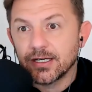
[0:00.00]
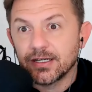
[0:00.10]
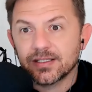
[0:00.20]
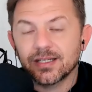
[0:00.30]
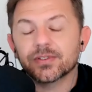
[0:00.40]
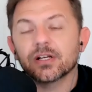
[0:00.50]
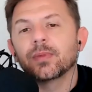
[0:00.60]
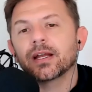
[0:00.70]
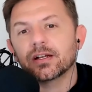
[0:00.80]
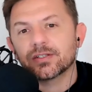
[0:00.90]
And it seems, oh
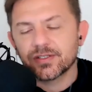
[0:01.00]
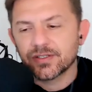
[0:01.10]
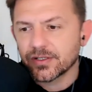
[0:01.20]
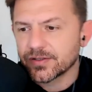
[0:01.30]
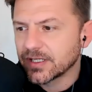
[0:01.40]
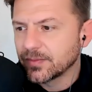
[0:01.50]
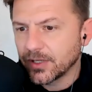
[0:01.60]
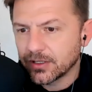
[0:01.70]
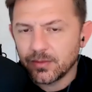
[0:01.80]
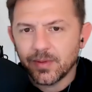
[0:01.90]
my gosh, this is so
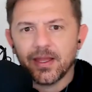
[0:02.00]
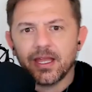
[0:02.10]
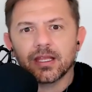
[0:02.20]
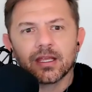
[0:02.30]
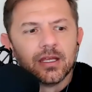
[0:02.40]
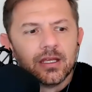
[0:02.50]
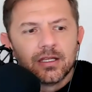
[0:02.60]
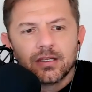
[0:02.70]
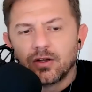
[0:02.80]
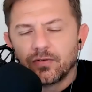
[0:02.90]
simple. I'm going to be paying,
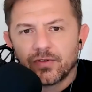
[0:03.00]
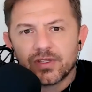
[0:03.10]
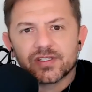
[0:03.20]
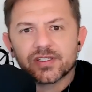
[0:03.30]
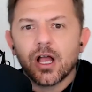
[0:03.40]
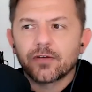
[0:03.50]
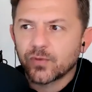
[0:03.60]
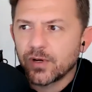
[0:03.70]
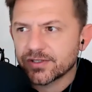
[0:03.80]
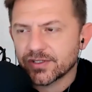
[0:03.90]
for this
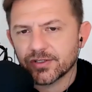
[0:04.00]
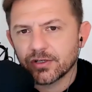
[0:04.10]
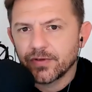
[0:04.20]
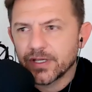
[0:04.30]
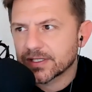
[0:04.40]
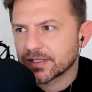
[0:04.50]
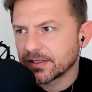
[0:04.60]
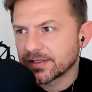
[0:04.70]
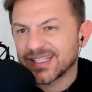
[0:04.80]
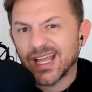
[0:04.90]
software as a service,
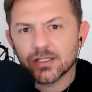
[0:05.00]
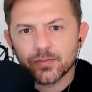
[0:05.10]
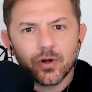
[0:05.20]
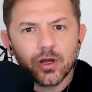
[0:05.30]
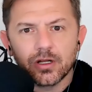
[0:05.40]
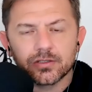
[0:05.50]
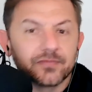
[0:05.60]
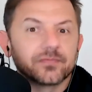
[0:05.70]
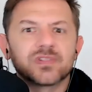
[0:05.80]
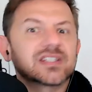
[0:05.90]
a SaaS product,
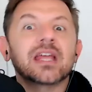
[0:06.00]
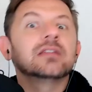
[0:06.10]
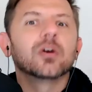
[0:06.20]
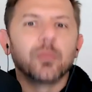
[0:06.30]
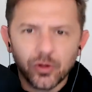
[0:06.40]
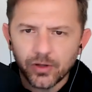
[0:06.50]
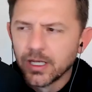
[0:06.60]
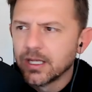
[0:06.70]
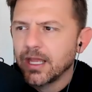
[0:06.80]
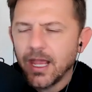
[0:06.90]
a sendable,
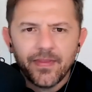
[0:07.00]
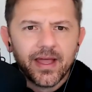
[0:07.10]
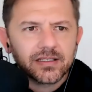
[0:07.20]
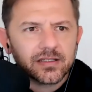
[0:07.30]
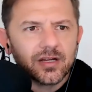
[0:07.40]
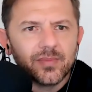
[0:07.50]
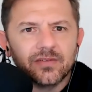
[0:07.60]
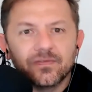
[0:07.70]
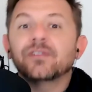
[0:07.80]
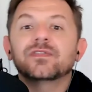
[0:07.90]
and that's going to
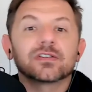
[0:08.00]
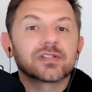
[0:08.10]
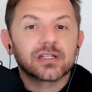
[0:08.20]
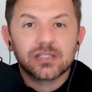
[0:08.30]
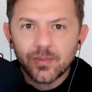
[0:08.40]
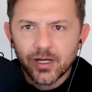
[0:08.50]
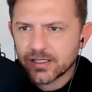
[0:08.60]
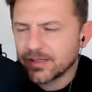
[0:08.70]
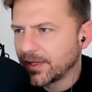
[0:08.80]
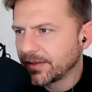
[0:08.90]
be $50 or
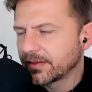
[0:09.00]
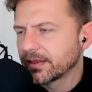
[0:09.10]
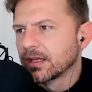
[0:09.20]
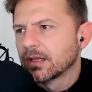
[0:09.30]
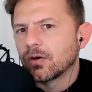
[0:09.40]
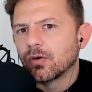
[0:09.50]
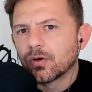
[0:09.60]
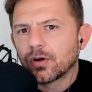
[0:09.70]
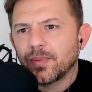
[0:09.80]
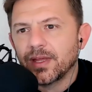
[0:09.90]
$60 a month,
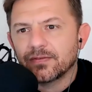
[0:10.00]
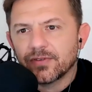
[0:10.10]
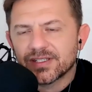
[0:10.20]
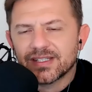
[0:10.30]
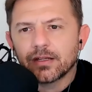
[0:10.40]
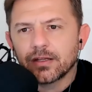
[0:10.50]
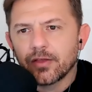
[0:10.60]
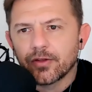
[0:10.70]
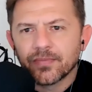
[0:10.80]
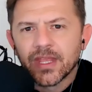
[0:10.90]
or I'm paying for this, that, or the
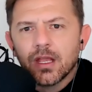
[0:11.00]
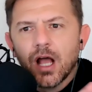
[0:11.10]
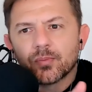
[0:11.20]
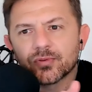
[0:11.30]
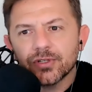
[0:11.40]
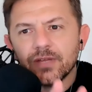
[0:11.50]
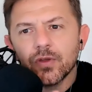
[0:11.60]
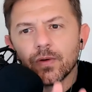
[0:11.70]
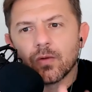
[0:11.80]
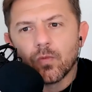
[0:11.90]
other. I'm
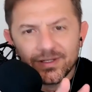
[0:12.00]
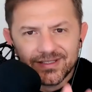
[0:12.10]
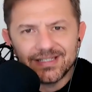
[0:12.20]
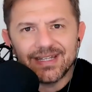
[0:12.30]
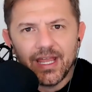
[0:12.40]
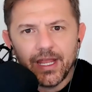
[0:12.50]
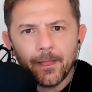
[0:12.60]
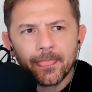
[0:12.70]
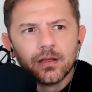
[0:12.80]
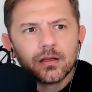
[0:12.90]
previewing one
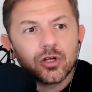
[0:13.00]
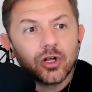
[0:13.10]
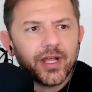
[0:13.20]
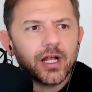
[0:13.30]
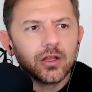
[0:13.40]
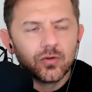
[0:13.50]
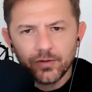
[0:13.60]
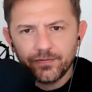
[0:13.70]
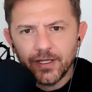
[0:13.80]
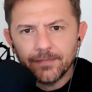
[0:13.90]
today called
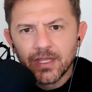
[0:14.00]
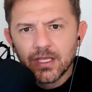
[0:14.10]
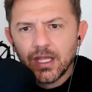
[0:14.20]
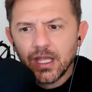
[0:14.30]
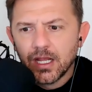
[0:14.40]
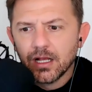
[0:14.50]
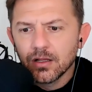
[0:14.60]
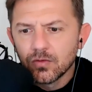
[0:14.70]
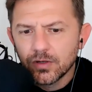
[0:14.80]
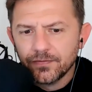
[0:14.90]
HelloWoofy. And
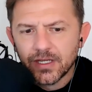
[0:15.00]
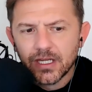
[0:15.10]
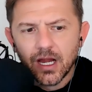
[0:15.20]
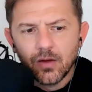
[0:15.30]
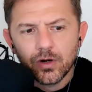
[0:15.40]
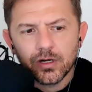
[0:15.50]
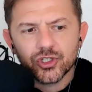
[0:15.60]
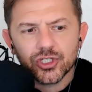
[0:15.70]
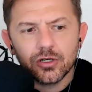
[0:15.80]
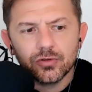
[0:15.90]
HelloWoofy, I wanted to
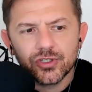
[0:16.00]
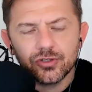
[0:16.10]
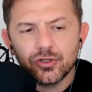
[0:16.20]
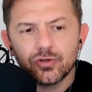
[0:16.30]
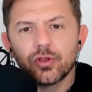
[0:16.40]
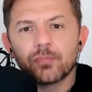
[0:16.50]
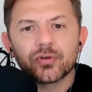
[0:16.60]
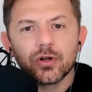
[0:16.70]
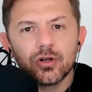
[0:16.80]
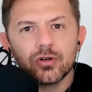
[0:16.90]
show to you the
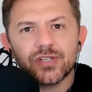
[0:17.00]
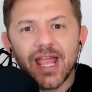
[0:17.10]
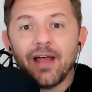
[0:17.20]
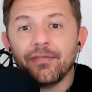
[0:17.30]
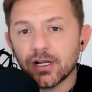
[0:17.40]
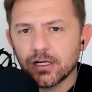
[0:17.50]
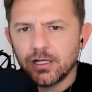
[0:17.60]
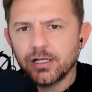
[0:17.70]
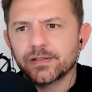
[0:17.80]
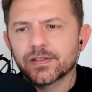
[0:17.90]
pros and the
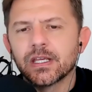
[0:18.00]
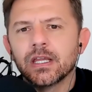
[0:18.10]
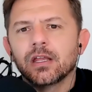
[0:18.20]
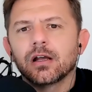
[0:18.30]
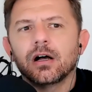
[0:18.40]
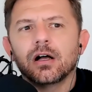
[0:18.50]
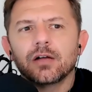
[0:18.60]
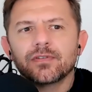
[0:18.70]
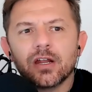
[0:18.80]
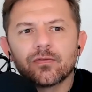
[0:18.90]
cons
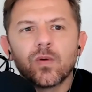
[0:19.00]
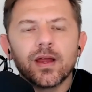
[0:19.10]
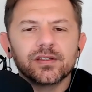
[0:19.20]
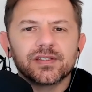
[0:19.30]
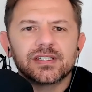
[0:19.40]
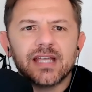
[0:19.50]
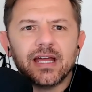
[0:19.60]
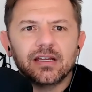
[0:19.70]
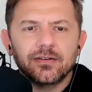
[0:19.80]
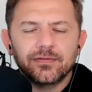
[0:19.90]
of kind of where this is
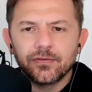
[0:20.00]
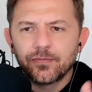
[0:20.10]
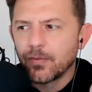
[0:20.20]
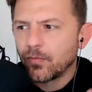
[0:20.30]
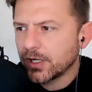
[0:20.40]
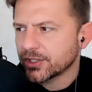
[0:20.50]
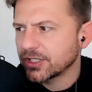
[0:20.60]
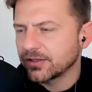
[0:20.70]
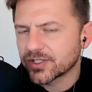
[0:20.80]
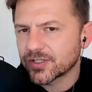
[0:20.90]
at. And if you've been
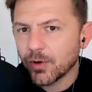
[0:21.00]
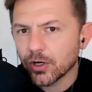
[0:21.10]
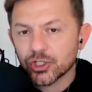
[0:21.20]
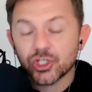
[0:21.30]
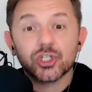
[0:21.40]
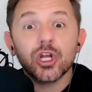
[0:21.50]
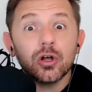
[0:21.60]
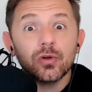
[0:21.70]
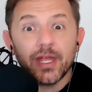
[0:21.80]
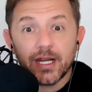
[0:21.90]
watching the Spark
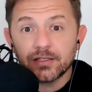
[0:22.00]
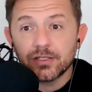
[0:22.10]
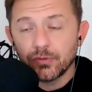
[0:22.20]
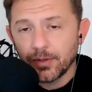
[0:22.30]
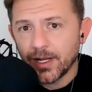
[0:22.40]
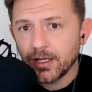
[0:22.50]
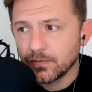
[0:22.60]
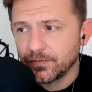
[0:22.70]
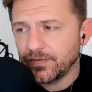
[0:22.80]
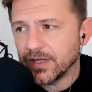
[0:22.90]
show that I do on my
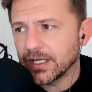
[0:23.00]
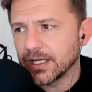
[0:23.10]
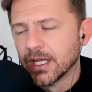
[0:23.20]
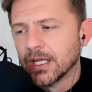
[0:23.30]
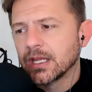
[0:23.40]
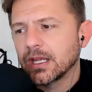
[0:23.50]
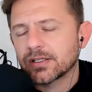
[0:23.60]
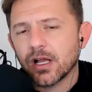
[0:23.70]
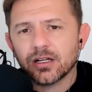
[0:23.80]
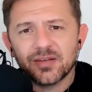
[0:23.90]
own feed,
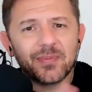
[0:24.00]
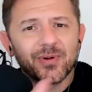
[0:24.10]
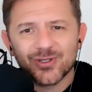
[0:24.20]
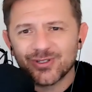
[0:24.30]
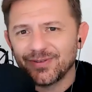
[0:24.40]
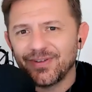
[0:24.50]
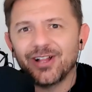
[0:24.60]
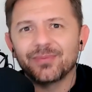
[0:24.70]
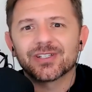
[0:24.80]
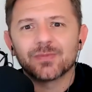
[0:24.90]
talking about personal
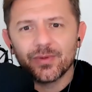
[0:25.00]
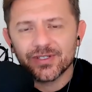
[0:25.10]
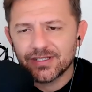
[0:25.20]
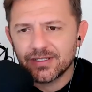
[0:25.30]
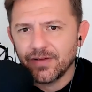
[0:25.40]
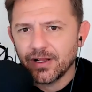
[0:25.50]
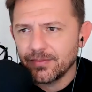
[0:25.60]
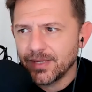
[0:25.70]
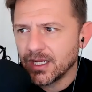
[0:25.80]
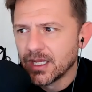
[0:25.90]
development, small business
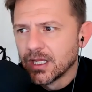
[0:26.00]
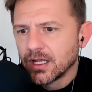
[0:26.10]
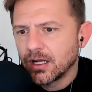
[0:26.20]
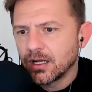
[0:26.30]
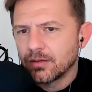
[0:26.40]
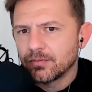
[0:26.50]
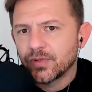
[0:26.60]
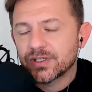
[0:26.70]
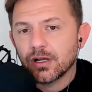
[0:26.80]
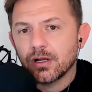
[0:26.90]
development,
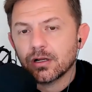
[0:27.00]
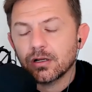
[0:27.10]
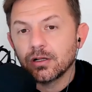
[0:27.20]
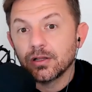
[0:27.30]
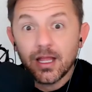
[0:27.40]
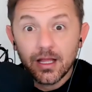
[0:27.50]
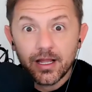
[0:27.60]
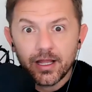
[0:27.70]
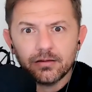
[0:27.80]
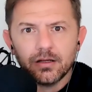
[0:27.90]
we talk a
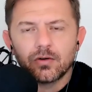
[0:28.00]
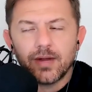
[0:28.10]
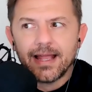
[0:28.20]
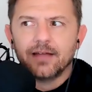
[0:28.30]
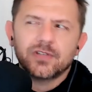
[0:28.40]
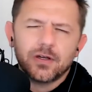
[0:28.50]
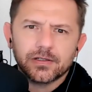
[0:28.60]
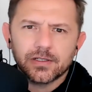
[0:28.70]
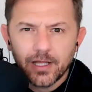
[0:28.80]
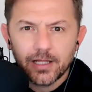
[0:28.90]
lot, or we have
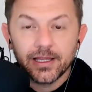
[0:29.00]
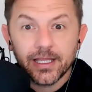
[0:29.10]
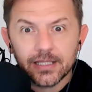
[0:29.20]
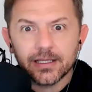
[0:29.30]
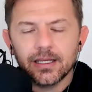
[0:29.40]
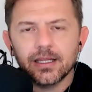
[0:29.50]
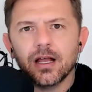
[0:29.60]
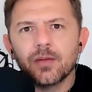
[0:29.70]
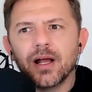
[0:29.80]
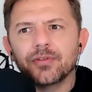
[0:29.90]
talked a lot lately,
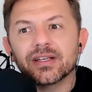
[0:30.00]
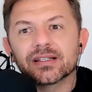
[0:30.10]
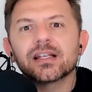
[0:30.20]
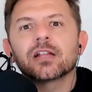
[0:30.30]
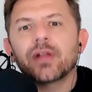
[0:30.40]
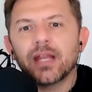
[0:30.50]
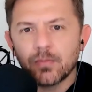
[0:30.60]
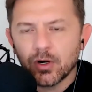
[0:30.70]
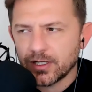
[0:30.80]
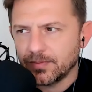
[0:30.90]
about the accelerating
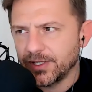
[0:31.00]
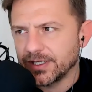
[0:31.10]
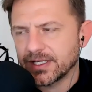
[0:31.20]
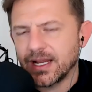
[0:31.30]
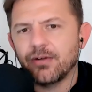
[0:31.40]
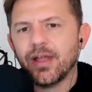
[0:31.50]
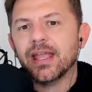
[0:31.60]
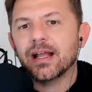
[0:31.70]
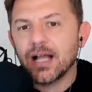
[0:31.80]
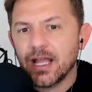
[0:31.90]
marketplace and how
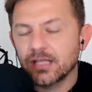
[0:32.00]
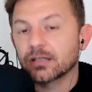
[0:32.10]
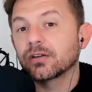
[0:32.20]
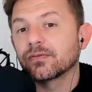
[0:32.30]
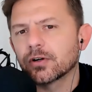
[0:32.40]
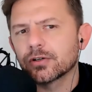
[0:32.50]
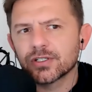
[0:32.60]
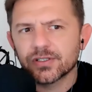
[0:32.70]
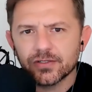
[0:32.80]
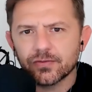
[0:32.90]
AI and
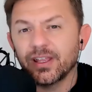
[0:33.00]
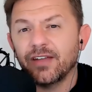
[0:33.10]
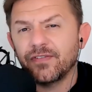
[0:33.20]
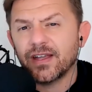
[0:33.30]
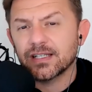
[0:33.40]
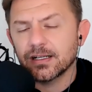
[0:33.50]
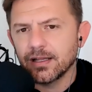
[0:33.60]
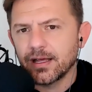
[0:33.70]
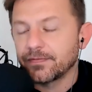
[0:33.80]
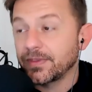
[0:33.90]
convergence is really affecting a
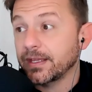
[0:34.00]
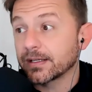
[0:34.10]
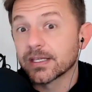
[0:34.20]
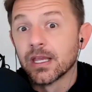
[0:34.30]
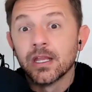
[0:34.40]
lot of things.